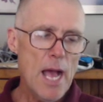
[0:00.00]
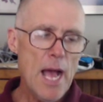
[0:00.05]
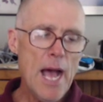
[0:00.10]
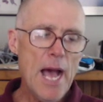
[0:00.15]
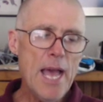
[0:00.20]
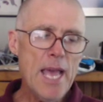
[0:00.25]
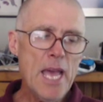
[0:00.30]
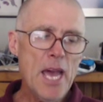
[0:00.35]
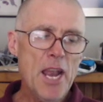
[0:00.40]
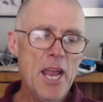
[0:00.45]

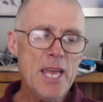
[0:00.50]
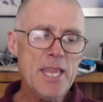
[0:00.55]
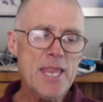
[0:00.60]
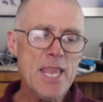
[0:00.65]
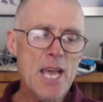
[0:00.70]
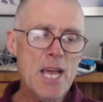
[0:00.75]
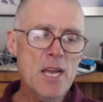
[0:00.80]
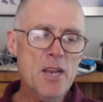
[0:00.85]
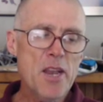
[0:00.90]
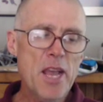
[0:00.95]
Ayah
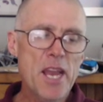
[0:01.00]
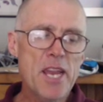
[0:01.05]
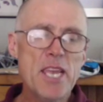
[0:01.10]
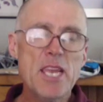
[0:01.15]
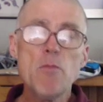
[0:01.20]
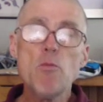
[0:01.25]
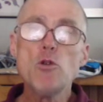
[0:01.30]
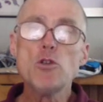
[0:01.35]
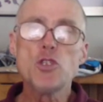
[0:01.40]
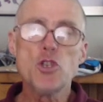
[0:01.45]
datang dan
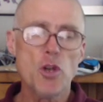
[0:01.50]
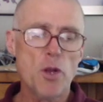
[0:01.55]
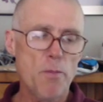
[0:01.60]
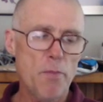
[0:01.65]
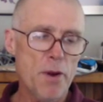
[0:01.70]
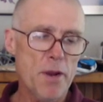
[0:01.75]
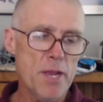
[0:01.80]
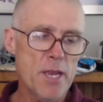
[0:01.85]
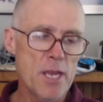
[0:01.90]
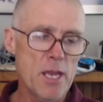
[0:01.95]
ibu sudah
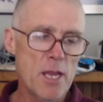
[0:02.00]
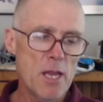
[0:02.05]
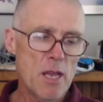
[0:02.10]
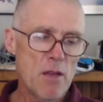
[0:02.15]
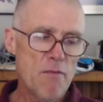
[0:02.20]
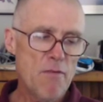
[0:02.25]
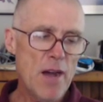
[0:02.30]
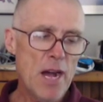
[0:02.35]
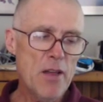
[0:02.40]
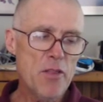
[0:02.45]
pergi.
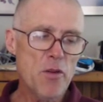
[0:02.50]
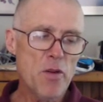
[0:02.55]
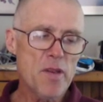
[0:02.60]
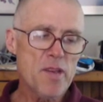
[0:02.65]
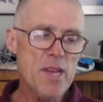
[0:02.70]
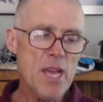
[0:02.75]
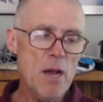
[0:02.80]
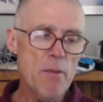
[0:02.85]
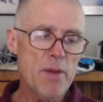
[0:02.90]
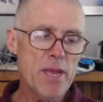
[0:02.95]
Father
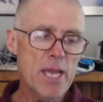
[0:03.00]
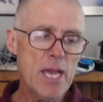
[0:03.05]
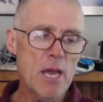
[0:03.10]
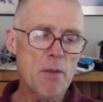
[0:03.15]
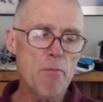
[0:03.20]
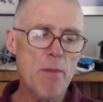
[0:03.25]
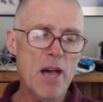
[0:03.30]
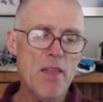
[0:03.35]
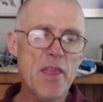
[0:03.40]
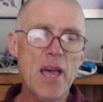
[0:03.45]
is coming
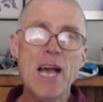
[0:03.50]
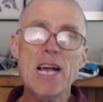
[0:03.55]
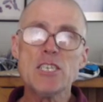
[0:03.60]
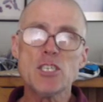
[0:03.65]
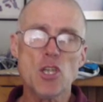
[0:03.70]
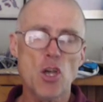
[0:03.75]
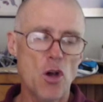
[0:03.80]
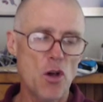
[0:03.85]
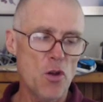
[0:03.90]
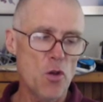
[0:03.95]
and mother has
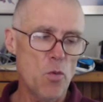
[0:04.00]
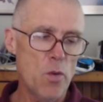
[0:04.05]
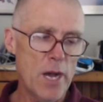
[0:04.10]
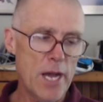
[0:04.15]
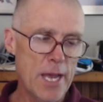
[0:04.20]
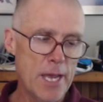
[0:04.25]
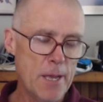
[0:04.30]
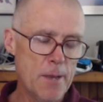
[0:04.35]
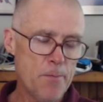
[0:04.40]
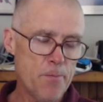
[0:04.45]
gone
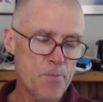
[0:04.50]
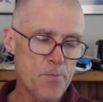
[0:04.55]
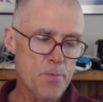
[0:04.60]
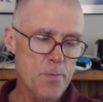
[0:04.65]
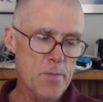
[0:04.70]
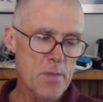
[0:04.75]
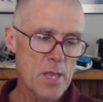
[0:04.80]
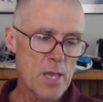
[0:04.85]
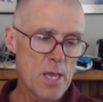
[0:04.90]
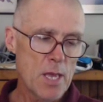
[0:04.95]
away.
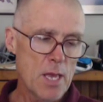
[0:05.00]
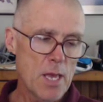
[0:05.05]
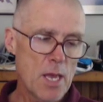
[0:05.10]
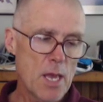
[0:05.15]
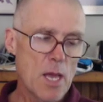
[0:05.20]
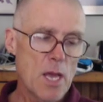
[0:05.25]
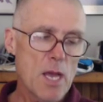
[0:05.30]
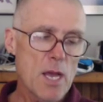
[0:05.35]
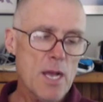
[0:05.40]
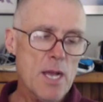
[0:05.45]

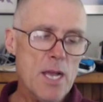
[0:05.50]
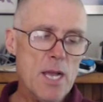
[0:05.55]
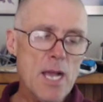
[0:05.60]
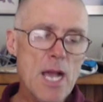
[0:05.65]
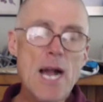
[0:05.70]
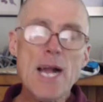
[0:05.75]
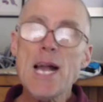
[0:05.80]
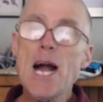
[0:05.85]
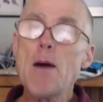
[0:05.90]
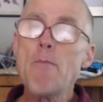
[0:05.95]

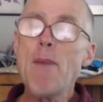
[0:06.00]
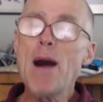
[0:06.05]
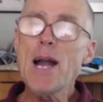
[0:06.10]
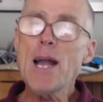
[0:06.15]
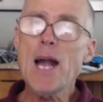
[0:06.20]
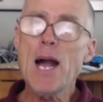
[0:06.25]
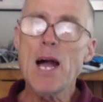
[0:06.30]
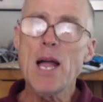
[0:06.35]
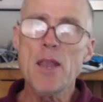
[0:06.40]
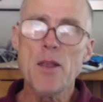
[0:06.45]
Kakak
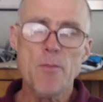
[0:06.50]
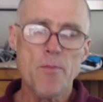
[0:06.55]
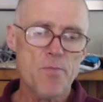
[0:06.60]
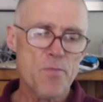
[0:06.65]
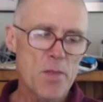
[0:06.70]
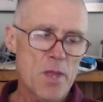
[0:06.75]
makan.